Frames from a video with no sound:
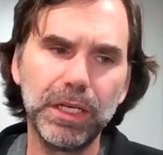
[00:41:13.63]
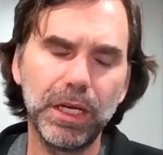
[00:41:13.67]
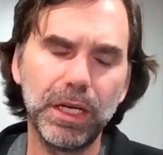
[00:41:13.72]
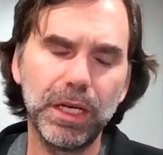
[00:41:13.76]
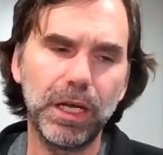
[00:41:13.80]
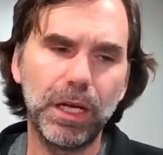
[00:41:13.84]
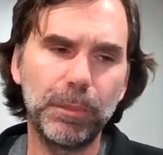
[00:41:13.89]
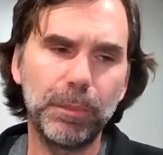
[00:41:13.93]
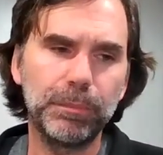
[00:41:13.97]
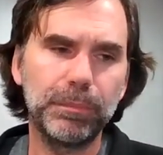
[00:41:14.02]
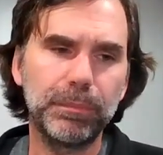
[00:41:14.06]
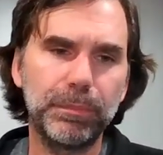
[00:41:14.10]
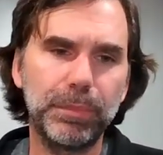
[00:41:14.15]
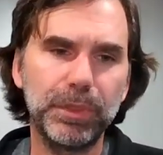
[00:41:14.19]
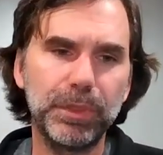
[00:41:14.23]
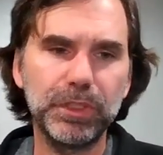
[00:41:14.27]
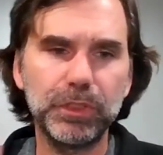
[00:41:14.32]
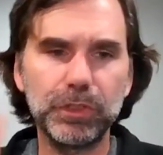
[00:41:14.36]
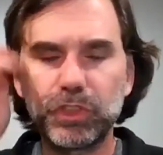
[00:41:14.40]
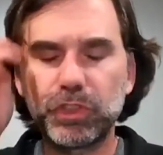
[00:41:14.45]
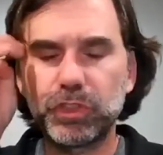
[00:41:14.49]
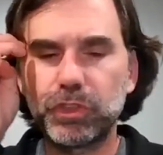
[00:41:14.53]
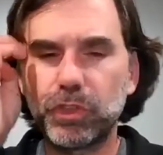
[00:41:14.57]
But
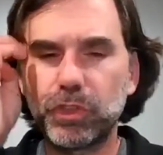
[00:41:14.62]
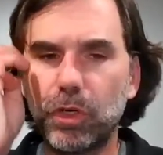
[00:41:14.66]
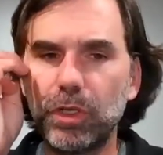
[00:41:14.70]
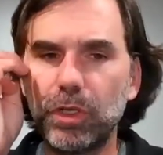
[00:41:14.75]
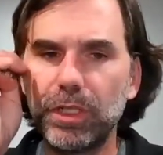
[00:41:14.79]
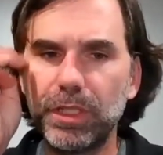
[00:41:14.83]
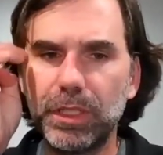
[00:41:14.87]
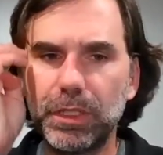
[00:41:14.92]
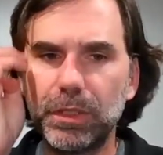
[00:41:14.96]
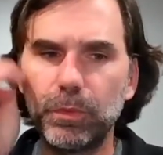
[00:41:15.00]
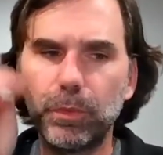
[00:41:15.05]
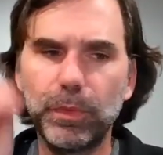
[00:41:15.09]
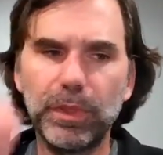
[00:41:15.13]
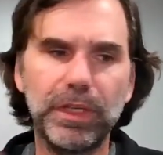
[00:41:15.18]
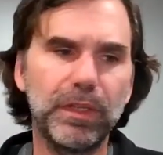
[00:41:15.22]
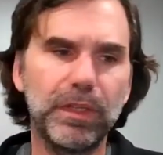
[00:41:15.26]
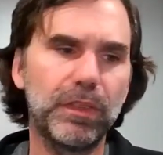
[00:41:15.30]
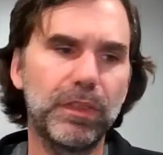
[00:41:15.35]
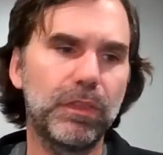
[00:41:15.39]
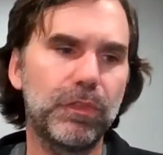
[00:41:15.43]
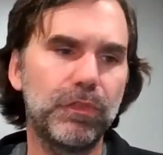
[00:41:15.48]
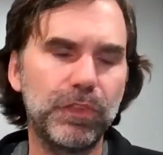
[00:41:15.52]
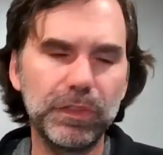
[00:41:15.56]
you're starting
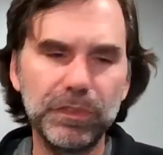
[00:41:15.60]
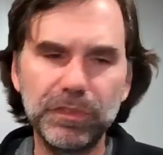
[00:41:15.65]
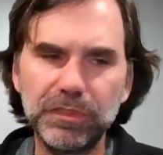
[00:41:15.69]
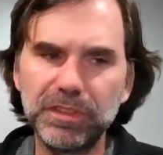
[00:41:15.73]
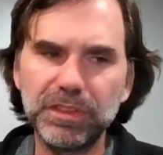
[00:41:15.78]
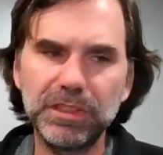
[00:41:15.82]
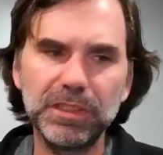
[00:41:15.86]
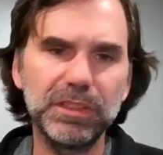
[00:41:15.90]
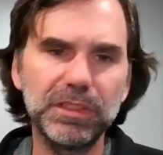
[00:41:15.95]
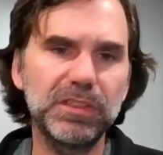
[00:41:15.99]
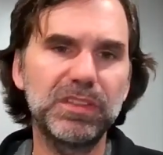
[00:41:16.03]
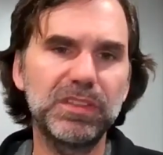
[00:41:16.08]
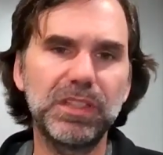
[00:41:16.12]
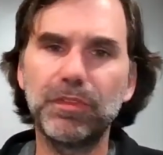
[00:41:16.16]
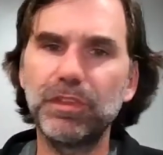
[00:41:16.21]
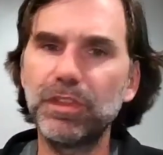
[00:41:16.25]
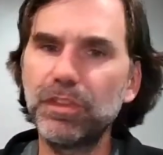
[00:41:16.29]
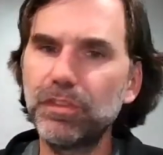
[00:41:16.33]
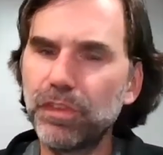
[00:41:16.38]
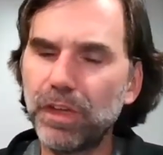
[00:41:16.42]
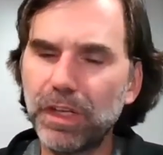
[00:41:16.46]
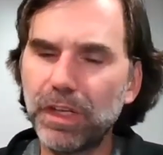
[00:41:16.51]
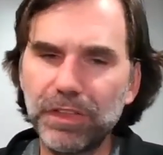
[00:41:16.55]
with 50,
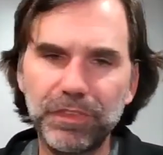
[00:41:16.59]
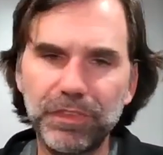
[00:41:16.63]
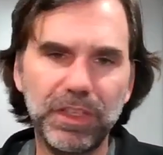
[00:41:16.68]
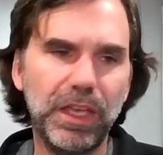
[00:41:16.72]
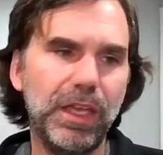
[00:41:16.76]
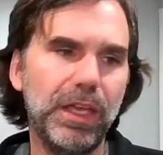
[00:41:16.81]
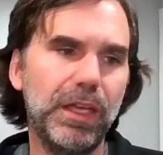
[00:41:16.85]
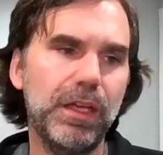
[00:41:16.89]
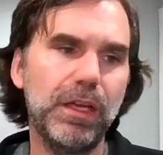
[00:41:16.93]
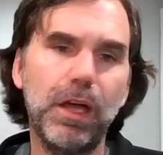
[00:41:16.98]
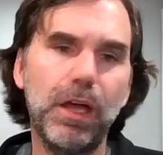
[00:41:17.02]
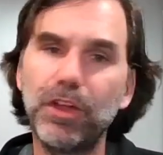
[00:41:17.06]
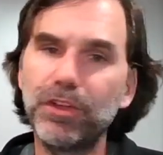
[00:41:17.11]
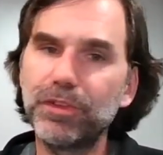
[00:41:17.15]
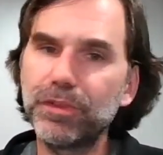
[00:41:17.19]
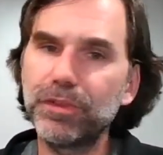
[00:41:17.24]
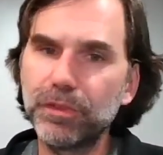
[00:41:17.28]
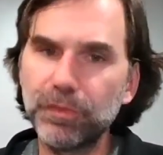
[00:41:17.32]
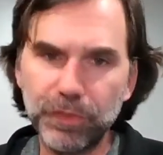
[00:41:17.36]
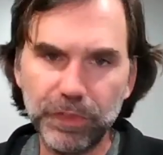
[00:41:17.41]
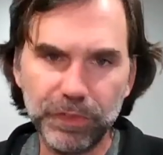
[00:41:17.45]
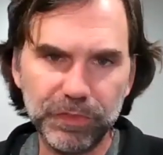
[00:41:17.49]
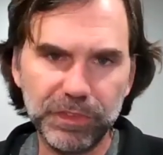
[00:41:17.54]
75K,
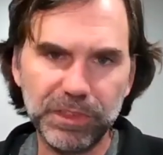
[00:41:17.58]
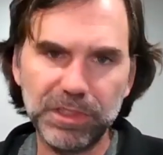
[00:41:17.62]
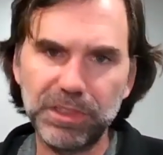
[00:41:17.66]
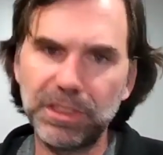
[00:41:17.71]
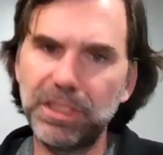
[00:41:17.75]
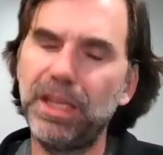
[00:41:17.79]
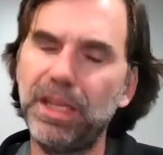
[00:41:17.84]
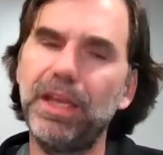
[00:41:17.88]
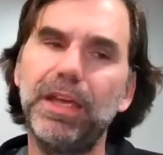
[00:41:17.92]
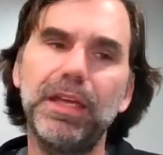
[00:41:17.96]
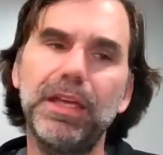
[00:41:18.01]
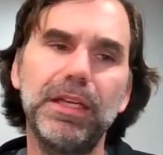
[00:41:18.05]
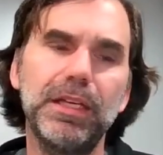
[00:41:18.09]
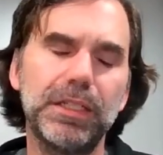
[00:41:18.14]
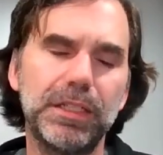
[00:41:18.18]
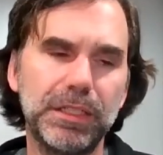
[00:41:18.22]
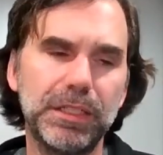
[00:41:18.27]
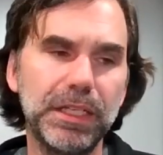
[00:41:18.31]
150K.